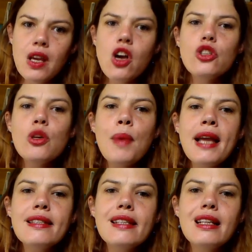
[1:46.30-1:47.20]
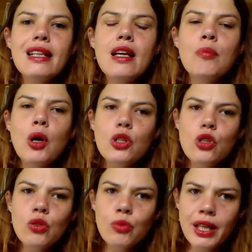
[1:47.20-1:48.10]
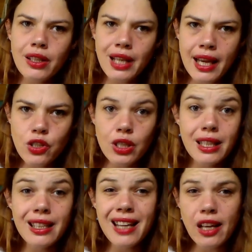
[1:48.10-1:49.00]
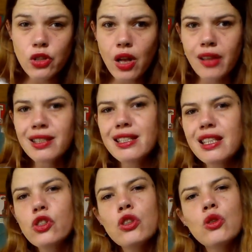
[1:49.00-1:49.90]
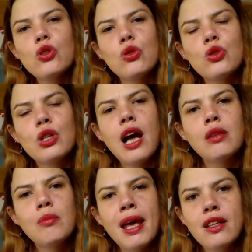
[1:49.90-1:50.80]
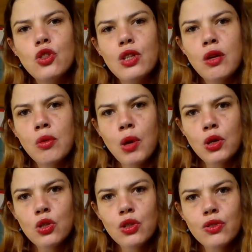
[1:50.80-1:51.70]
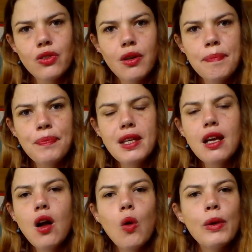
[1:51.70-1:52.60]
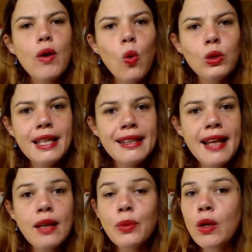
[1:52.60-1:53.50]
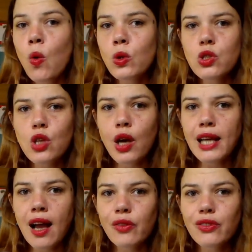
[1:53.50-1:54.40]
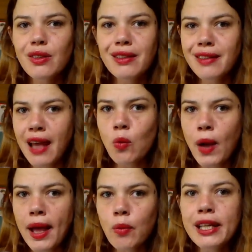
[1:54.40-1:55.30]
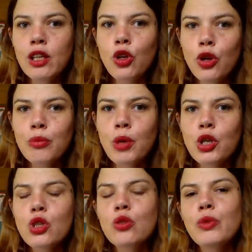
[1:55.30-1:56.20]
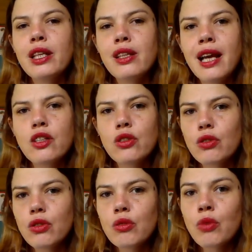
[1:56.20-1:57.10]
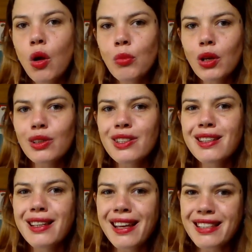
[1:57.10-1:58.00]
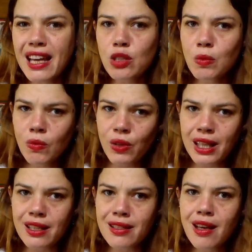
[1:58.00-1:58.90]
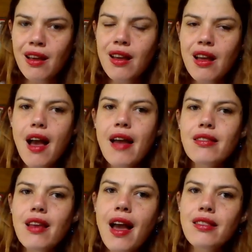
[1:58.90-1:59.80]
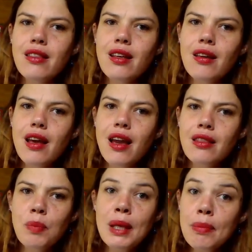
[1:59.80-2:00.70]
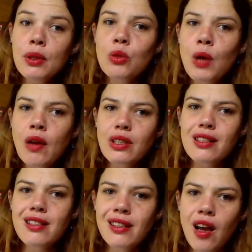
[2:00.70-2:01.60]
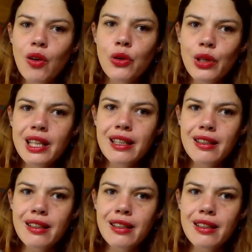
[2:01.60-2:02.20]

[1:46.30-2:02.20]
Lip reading: So basically, emotional regulation in a nutshell is teaching your children how to manage their emotions. We all need that. We all start out that way. We learn emotional regulation through the role models and the attachment figures and the people around us in our early